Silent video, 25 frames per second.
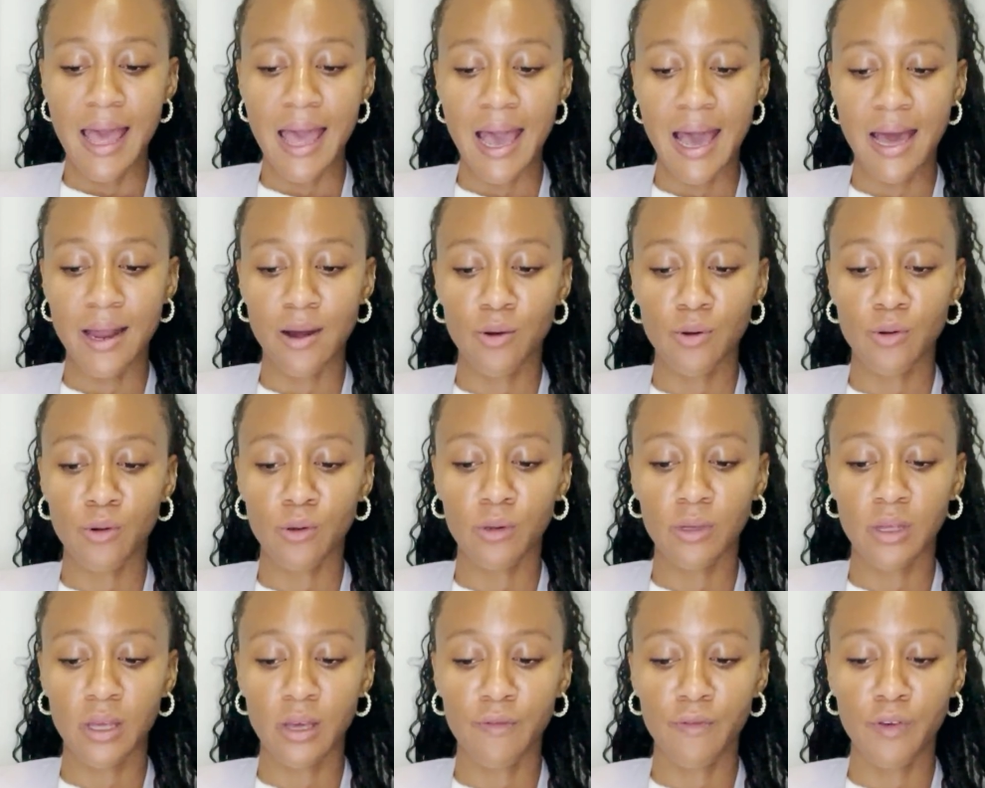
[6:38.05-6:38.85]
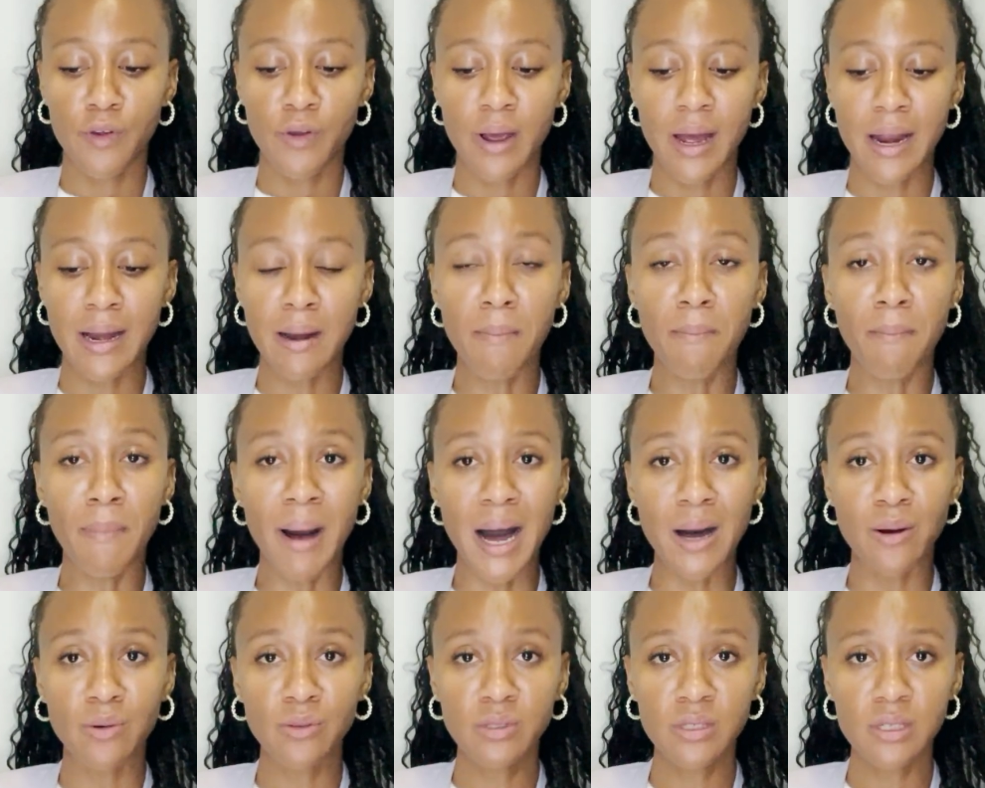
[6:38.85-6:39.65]
and it will give you an
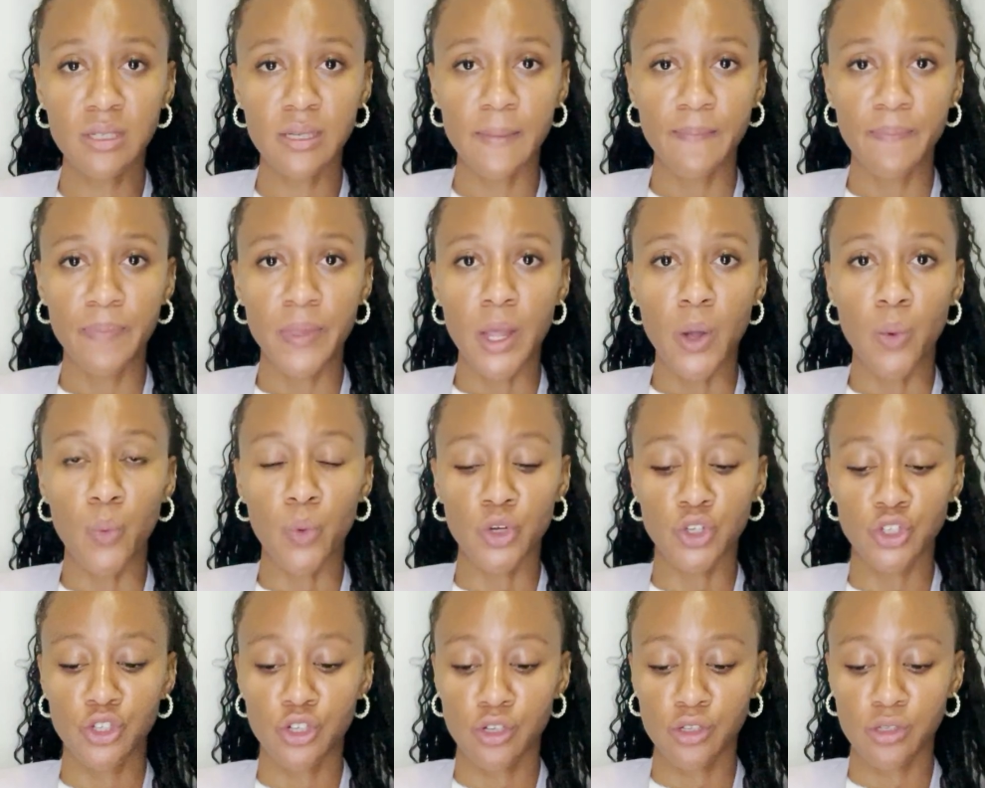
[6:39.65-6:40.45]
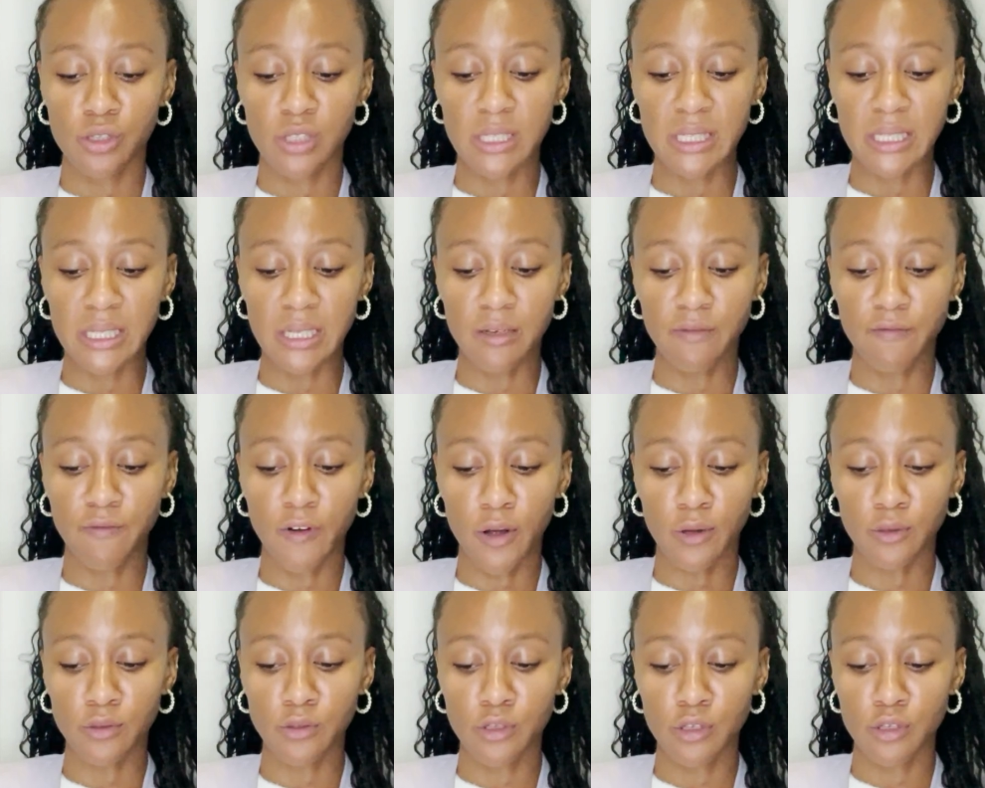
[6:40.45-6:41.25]
amount which is
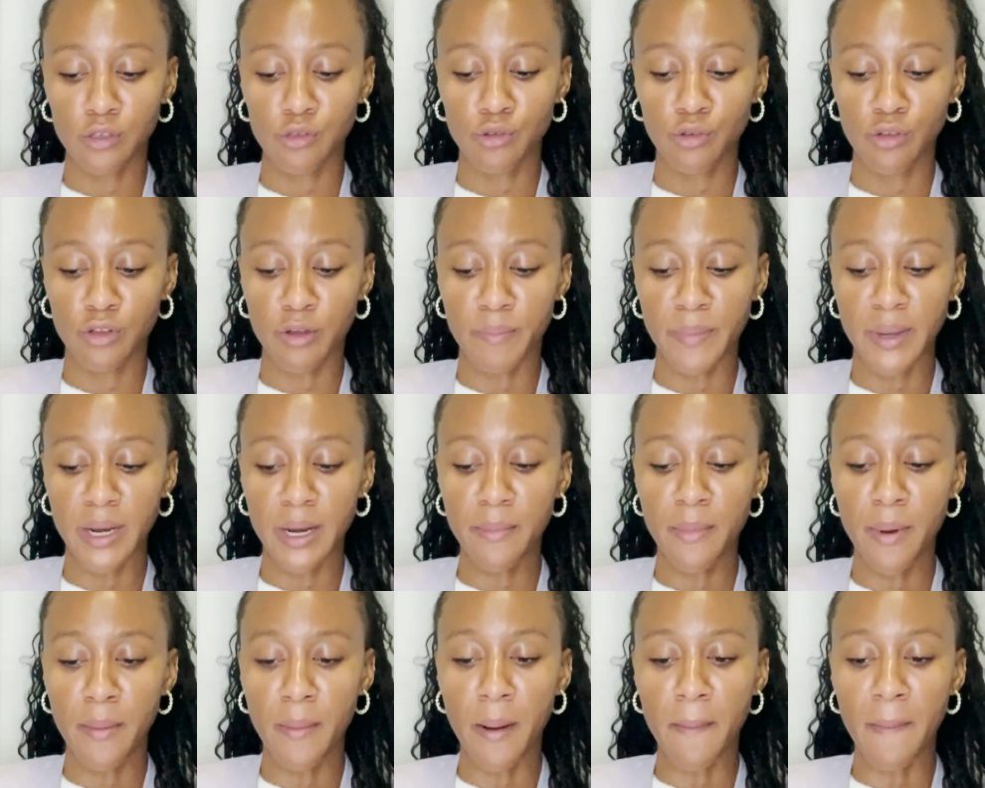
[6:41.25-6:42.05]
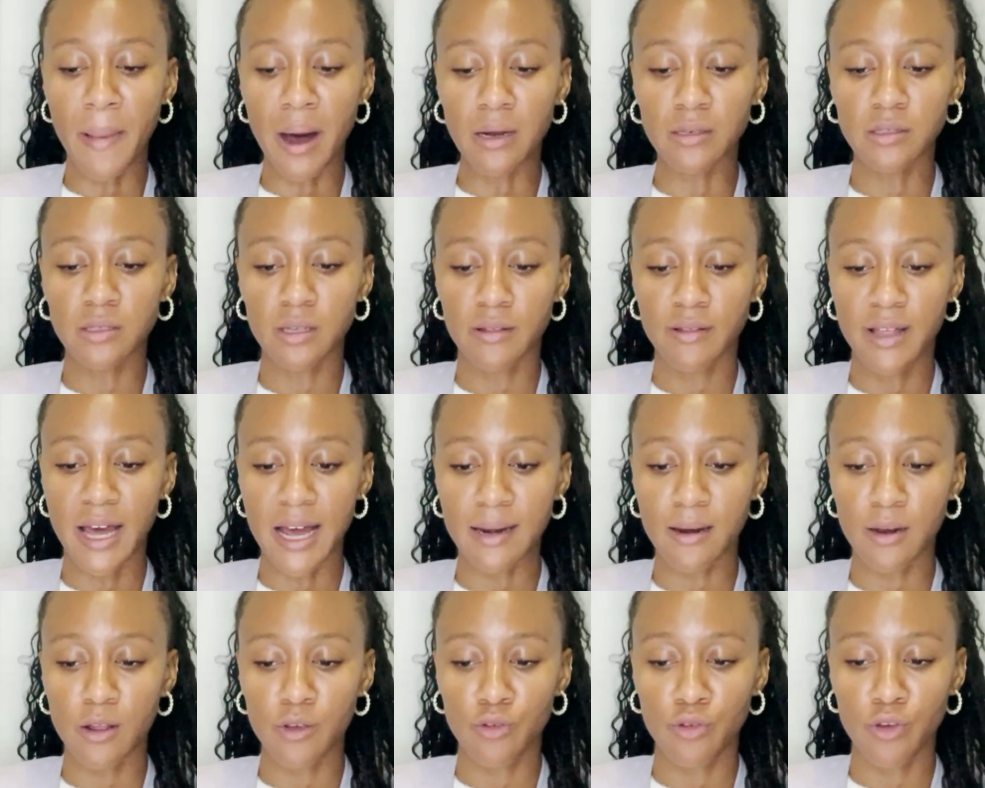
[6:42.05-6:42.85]
defaulted to the minimum amount
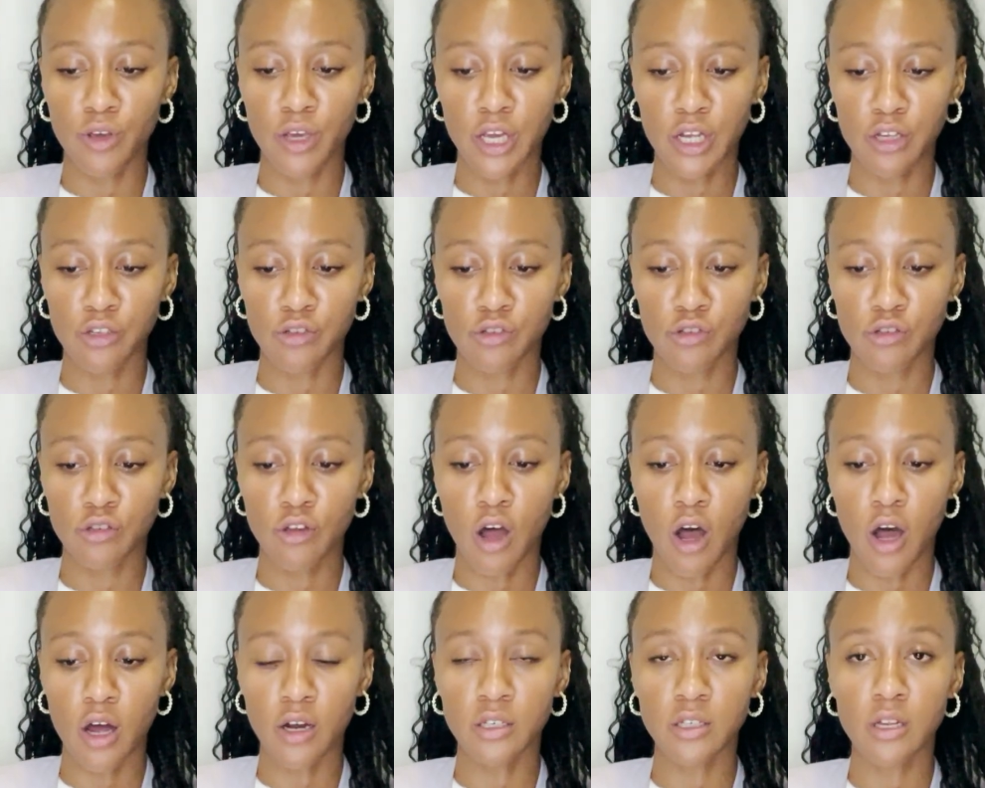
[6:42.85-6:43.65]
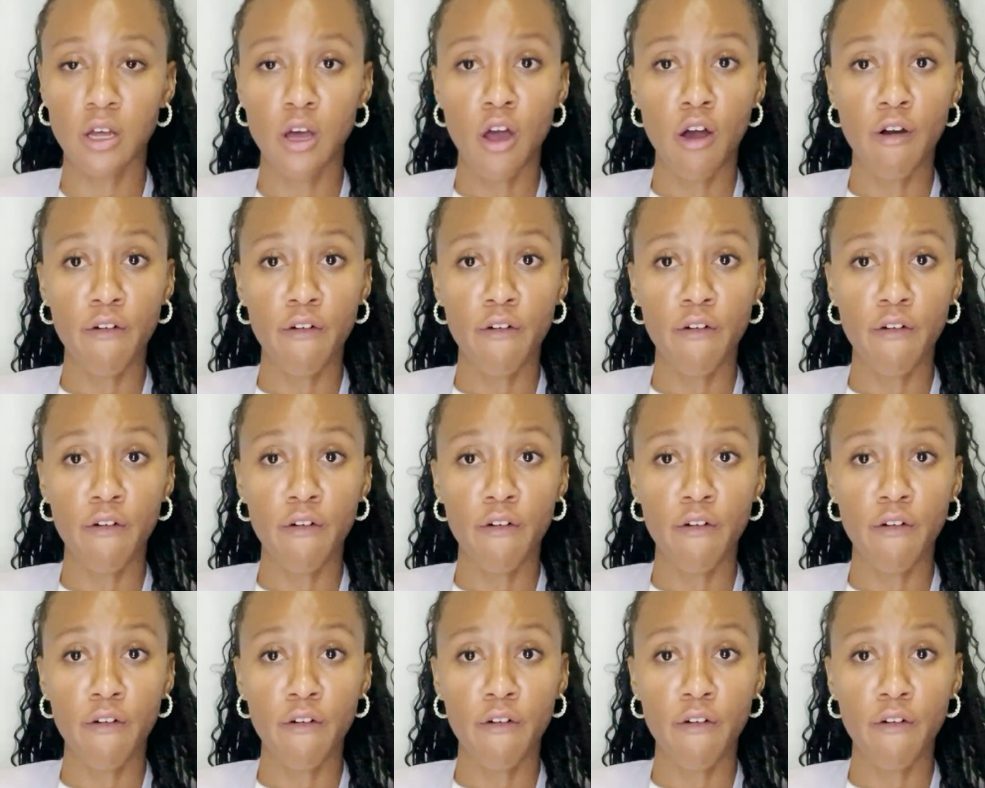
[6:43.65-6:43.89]
that you can start